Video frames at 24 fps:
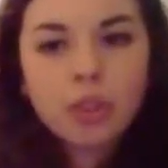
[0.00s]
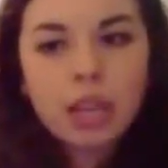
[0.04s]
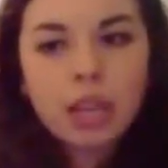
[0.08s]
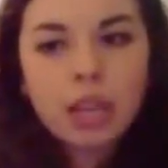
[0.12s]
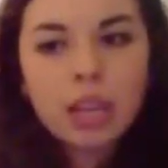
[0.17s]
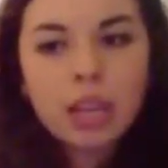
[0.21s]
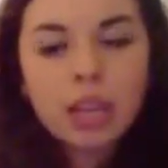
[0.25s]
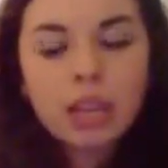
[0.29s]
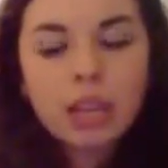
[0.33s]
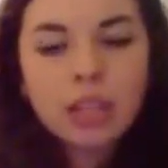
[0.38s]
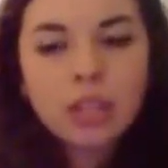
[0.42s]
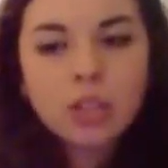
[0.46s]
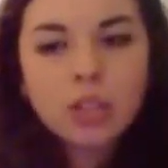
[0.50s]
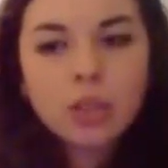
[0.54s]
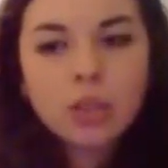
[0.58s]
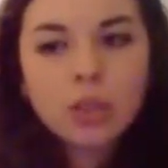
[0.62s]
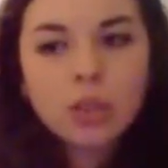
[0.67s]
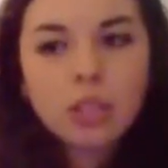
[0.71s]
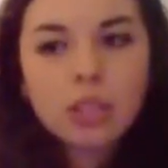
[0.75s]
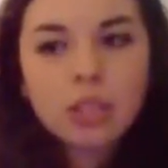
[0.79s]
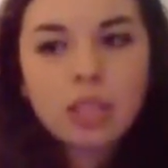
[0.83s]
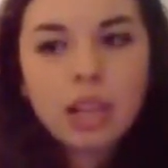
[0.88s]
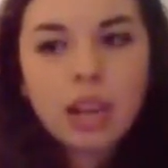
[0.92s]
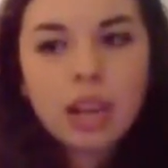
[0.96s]
Like, I guess you
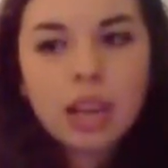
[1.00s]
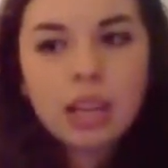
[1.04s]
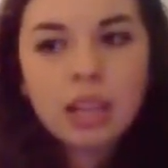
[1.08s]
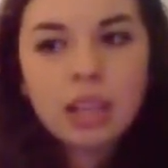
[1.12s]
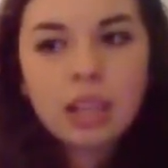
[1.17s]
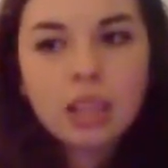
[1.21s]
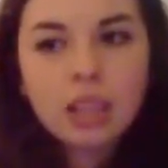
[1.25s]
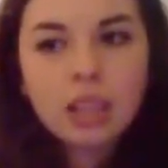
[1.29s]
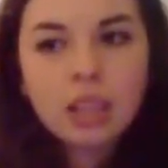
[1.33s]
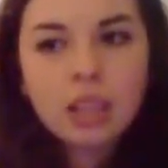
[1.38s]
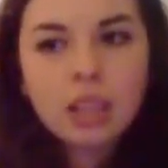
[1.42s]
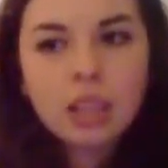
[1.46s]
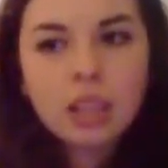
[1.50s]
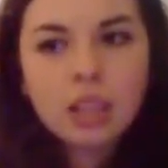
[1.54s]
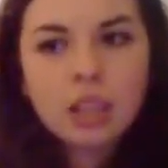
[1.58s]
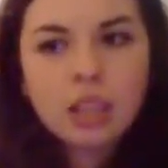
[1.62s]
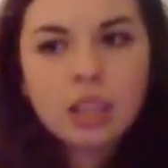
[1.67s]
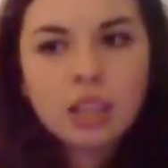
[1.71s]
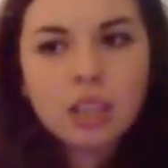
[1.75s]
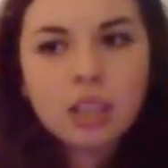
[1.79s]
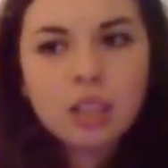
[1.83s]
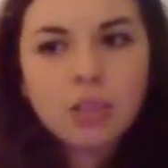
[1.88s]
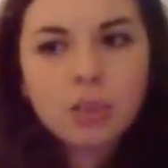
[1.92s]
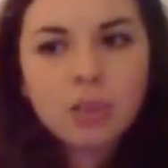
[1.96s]
could sign it in
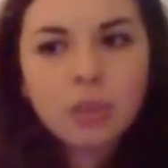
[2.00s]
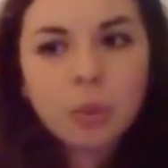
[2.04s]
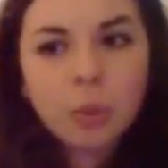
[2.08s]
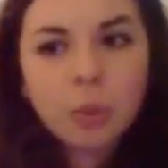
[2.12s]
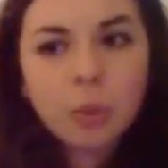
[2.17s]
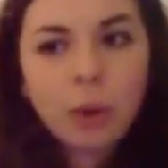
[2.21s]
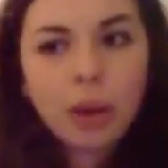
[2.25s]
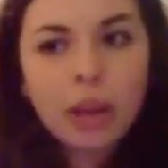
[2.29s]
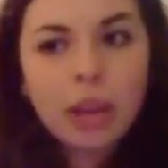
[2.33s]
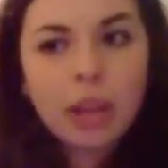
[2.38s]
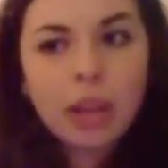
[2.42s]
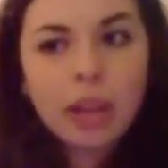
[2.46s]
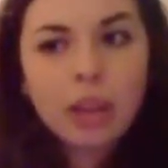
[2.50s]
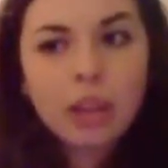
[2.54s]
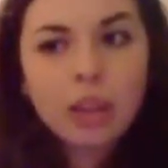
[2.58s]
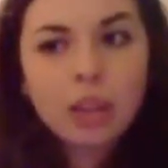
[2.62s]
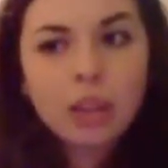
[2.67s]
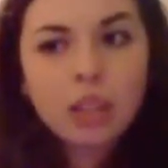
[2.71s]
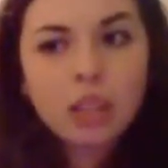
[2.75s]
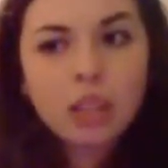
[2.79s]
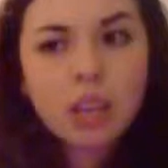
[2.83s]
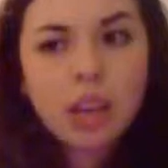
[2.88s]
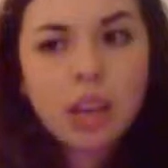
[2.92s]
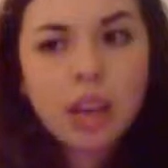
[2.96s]
a different way,
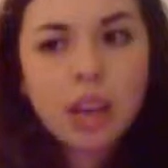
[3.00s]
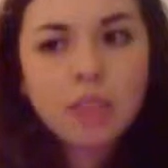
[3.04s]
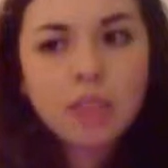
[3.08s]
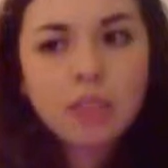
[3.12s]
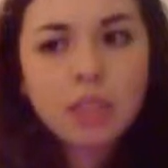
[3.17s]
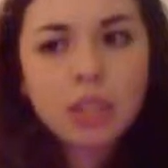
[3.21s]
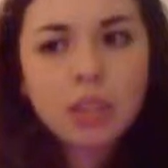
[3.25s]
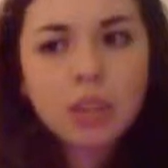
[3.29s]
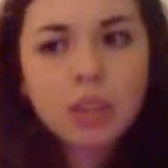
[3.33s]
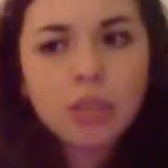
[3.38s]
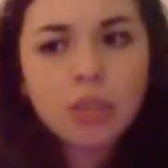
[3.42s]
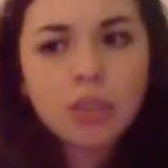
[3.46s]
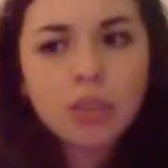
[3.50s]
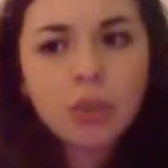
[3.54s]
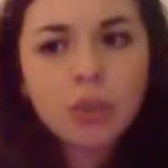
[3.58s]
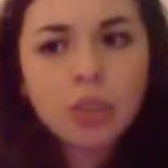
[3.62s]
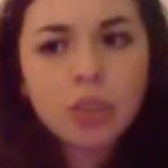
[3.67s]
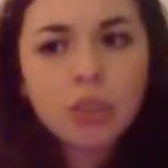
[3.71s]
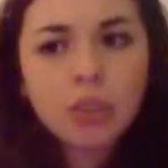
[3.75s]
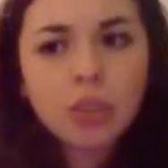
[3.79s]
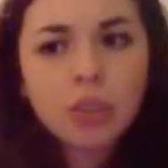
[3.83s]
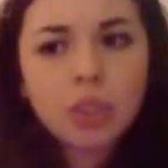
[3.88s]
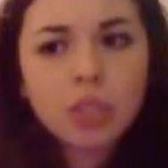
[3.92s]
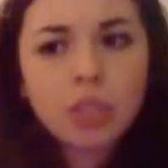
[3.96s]
because I have seen a few
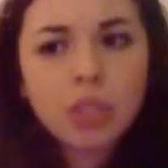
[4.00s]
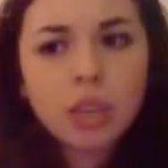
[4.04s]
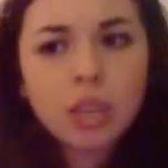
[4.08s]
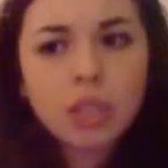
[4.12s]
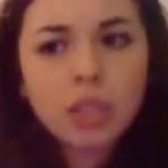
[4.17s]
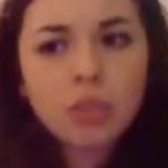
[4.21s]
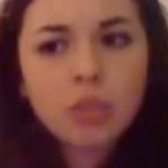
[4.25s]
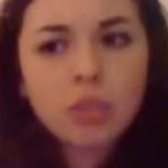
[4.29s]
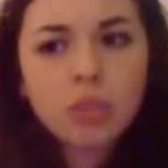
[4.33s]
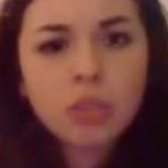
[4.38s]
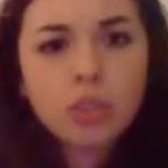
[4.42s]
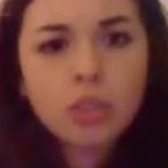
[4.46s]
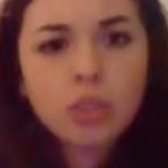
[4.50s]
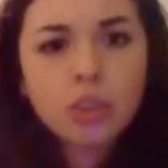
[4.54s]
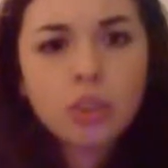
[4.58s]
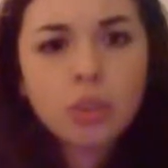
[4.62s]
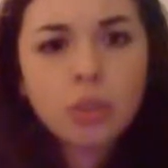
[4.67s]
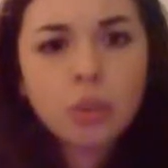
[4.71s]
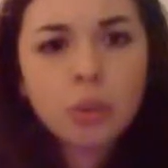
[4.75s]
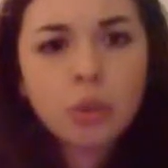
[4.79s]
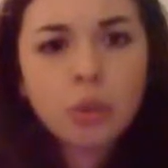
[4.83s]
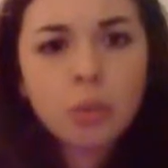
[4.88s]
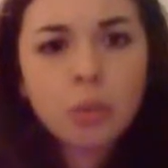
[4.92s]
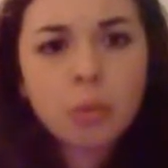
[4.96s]
different signs for the Star
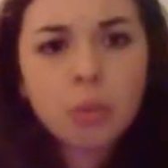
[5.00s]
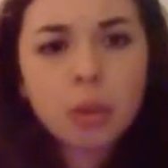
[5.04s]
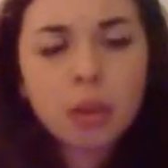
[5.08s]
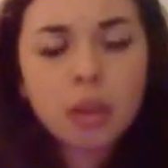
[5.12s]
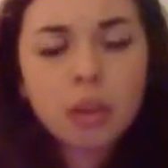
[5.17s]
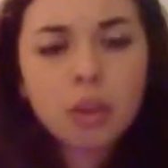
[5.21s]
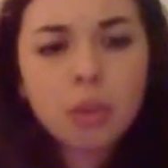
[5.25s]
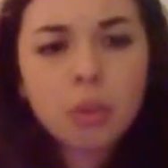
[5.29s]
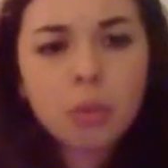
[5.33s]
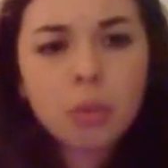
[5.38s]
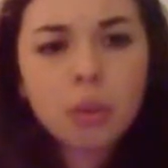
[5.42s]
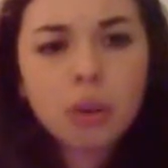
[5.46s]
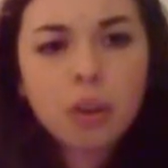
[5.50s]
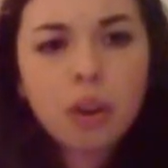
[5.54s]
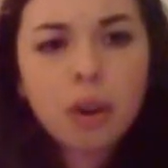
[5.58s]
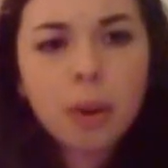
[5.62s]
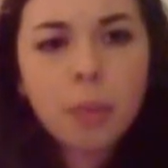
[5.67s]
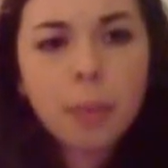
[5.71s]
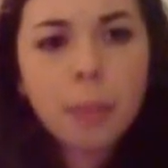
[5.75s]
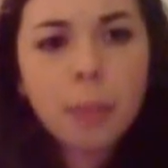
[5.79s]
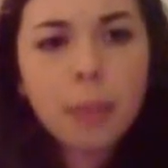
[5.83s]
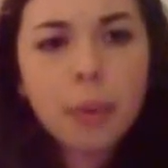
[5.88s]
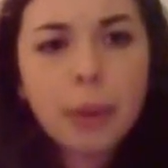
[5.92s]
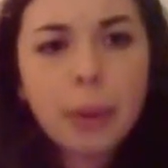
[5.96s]
Spangled Banner and
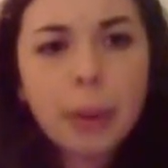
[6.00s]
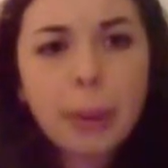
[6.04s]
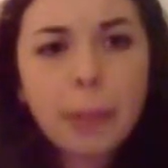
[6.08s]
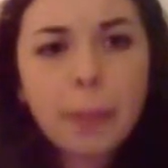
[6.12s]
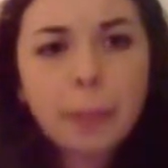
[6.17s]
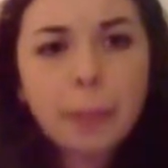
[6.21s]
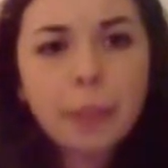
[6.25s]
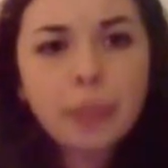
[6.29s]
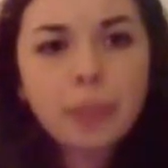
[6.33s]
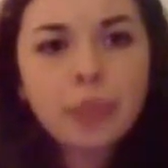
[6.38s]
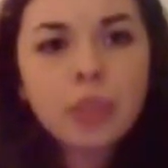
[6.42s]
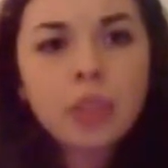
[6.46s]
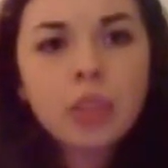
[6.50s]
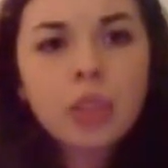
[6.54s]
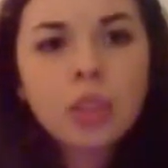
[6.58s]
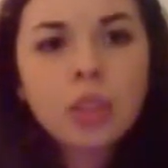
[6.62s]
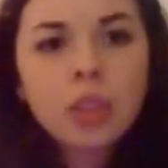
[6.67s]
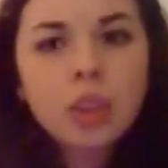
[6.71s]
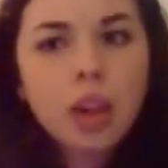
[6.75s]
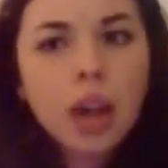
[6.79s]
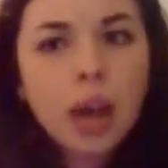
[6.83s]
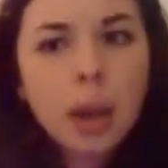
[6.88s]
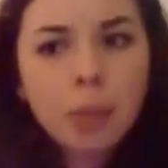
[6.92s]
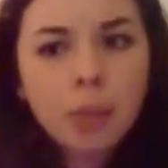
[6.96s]
whatnot. But,
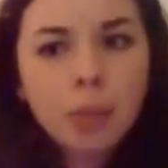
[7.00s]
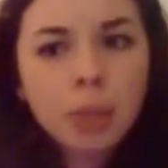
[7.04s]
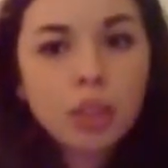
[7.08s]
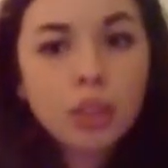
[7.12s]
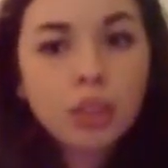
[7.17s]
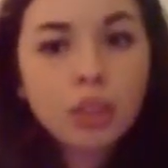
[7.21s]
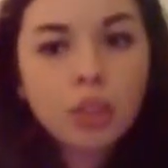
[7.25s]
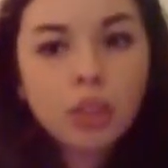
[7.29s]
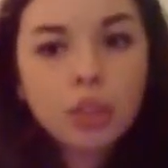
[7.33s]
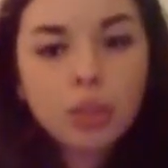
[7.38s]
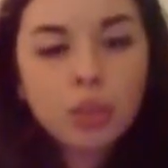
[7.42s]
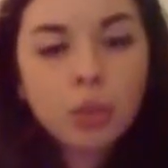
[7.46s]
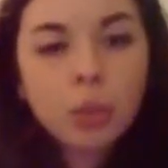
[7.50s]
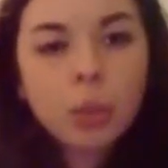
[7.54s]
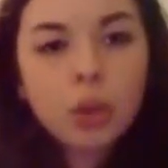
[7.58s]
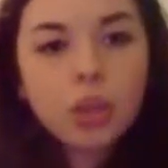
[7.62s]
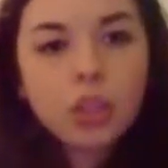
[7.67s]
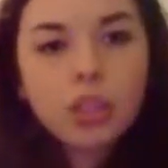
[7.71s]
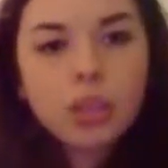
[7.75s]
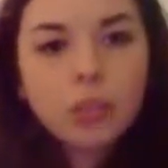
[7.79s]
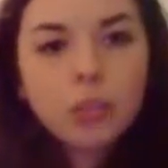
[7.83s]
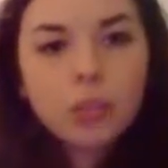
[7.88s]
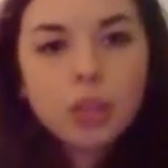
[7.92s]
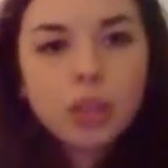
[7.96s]
I mean, the
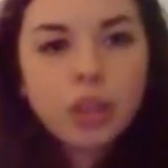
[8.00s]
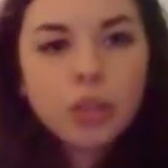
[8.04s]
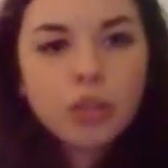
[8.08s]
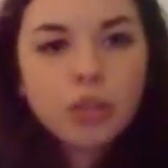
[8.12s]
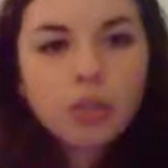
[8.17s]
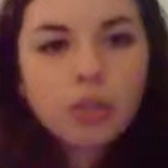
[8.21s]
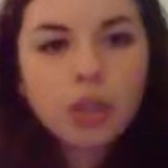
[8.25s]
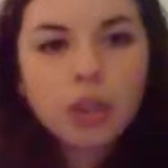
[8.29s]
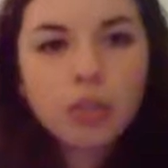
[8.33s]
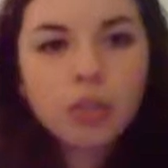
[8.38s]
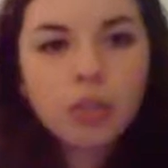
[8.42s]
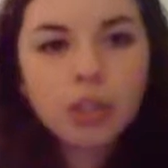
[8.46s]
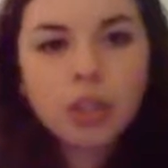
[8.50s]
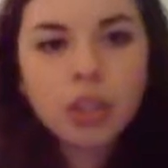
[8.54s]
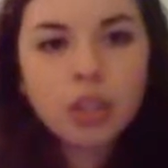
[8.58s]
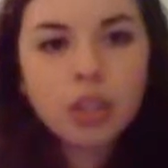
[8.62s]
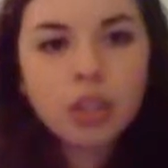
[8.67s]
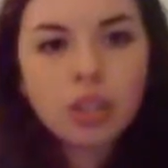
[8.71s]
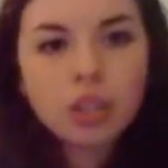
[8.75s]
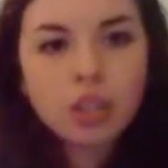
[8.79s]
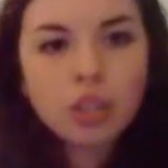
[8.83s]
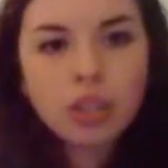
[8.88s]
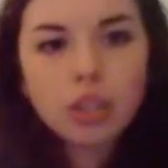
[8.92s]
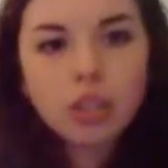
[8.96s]
words themselves are never
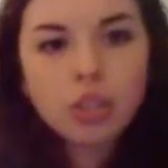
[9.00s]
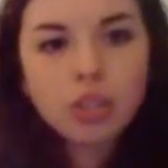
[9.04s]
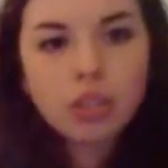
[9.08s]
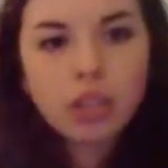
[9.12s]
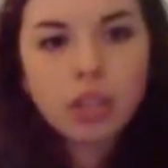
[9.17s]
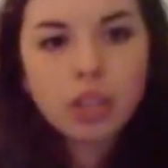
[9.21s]
going to change.